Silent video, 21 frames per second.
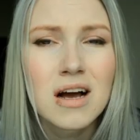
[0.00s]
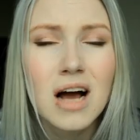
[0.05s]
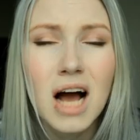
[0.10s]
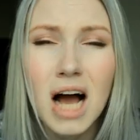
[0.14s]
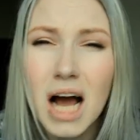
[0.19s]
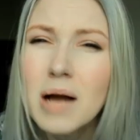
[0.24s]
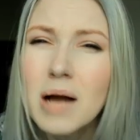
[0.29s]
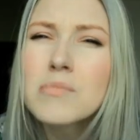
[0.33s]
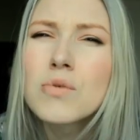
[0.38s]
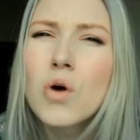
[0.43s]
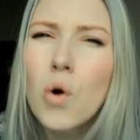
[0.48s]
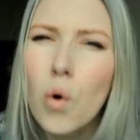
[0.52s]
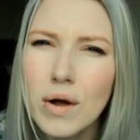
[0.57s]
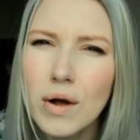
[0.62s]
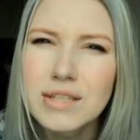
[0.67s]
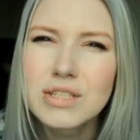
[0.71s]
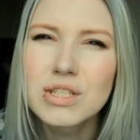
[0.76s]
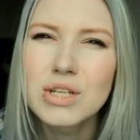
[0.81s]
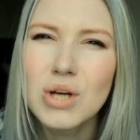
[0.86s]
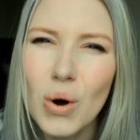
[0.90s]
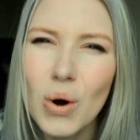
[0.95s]
I'm
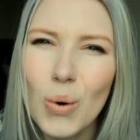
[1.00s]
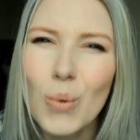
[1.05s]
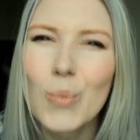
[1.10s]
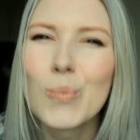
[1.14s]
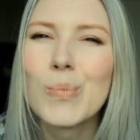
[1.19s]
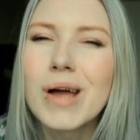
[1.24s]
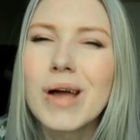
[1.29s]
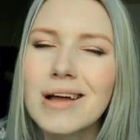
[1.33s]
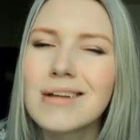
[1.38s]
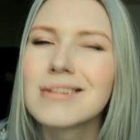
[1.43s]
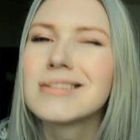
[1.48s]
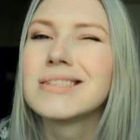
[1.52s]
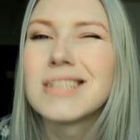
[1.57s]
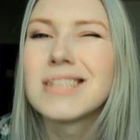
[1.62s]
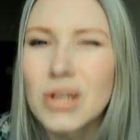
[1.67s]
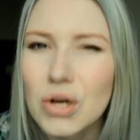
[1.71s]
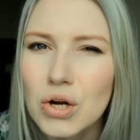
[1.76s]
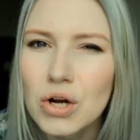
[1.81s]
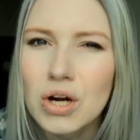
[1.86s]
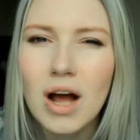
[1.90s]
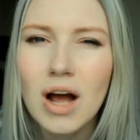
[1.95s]
going to go make
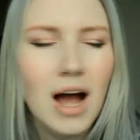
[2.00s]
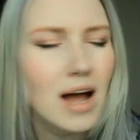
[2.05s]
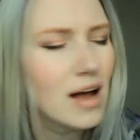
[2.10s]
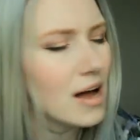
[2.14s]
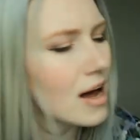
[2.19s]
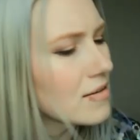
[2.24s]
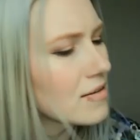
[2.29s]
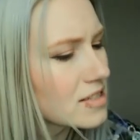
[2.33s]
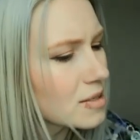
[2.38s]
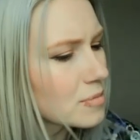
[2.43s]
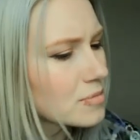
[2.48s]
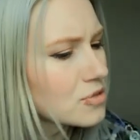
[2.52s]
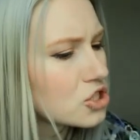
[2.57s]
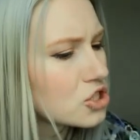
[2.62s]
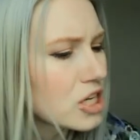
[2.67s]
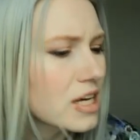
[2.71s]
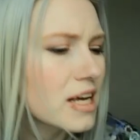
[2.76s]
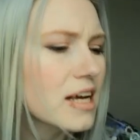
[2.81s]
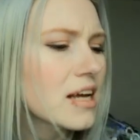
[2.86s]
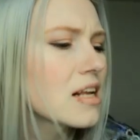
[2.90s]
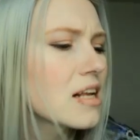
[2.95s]
dinner. I have some
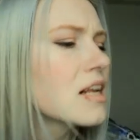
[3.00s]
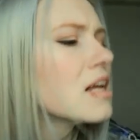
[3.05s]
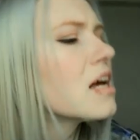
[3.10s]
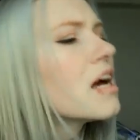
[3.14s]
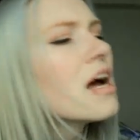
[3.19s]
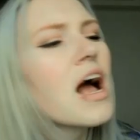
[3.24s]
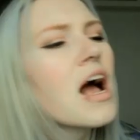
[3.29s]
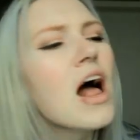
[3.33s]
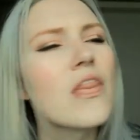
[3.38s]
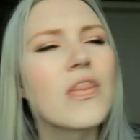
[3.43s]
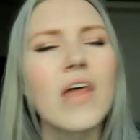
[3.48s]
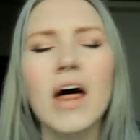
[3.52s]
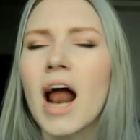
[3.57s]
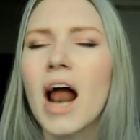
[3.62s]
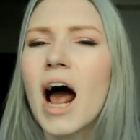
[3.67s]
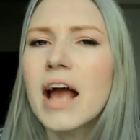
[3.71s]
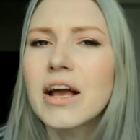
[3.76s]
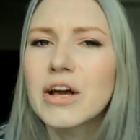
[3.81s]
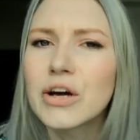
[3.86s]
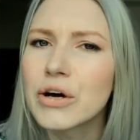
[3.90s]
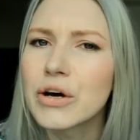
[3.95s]
chicken that
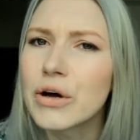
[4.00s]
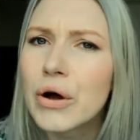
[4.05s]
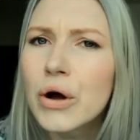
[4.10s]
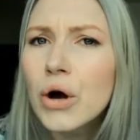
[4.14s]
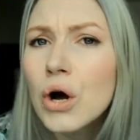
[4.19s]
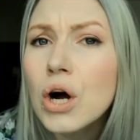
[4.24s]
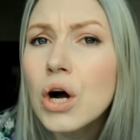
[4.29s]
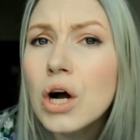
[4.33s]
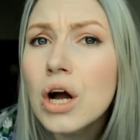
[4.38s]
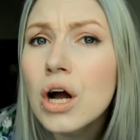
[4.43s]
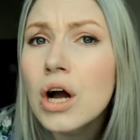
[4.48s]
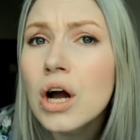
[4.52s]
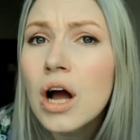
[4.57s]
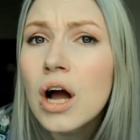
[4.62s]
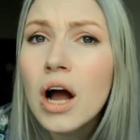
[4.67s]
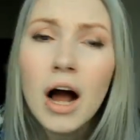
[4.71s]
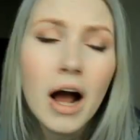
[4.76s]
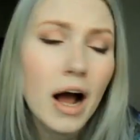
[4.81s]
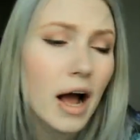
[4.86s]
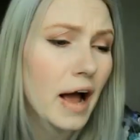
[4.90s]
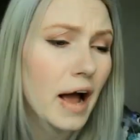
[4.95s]
I could cook
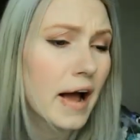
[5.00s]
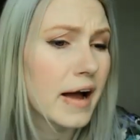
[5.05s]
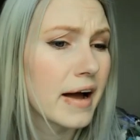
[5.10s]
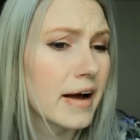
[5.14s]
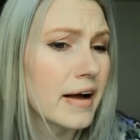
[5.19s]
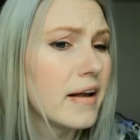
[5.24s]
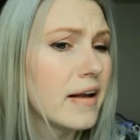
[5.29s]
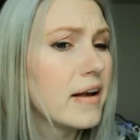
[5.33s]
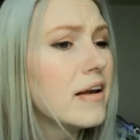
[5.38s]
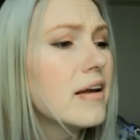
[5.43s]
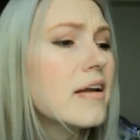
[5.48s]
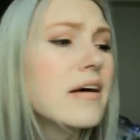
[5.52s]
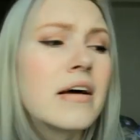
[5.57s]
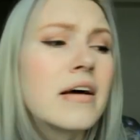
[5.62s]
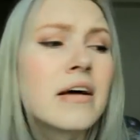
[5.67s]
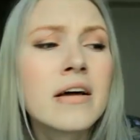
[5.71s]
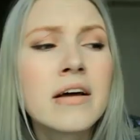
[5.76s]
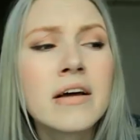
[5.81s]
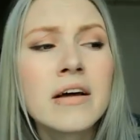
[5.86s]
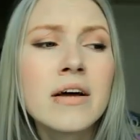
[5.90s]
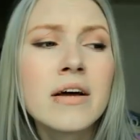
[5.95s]
and
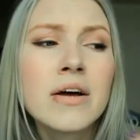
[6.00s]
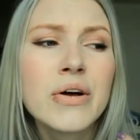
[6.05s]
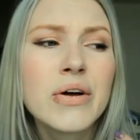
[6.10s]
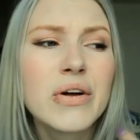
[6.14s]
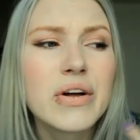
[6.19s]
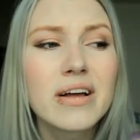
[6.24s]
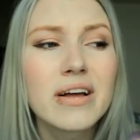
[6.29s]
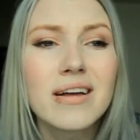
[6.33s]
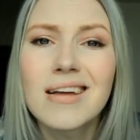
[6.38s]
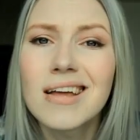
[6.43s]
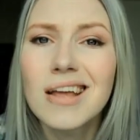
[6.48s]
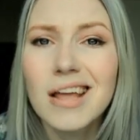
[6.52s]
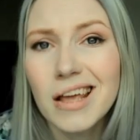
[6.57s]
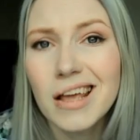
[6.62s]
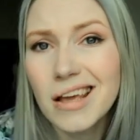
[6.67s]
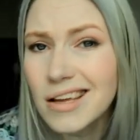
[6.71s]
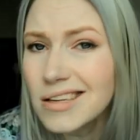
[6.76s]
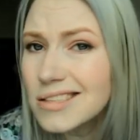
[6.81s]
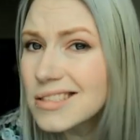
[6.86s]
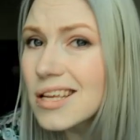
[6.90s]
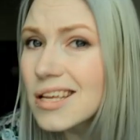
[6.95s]

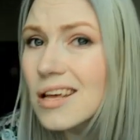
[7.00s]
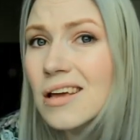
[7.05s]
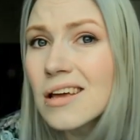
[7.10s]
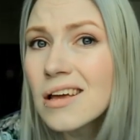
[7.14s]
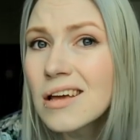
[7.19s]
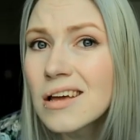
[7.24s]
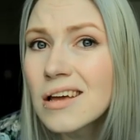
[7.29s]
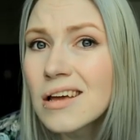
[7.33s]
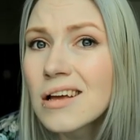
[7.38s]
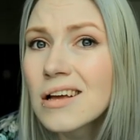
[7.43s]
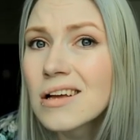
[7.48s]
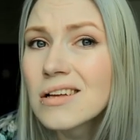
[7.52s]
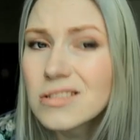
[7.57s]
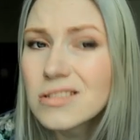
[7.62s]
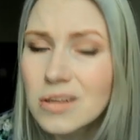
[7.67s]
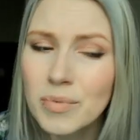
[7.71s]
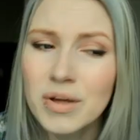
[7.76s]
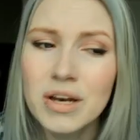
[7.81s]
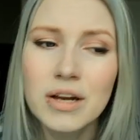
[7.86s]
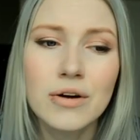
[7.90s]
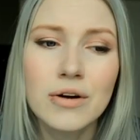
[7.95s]
eat, so
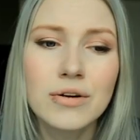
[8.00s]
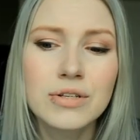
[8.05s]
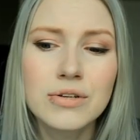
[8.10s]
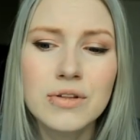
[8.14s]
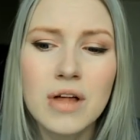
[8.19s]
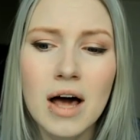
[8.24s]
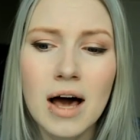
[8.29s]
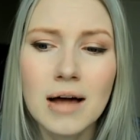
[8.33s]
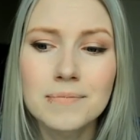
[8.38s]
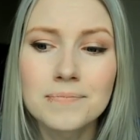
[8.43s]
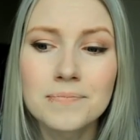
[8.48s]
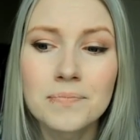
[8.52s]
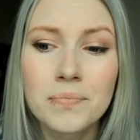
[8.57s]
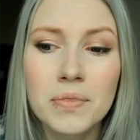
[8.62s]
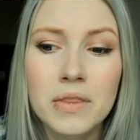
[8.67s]
I'm gonna go do that.